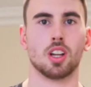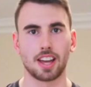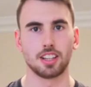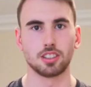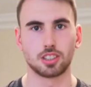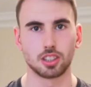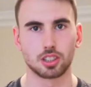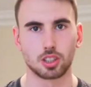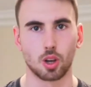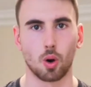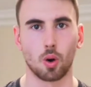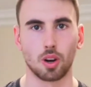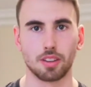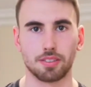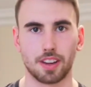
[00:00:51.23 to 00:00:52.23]
Jesus
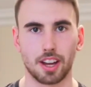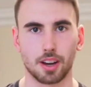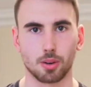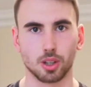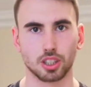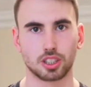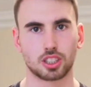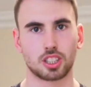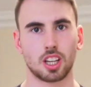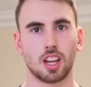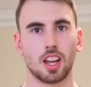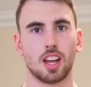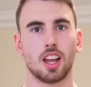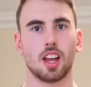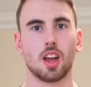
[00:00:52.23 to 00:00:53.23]
Olivares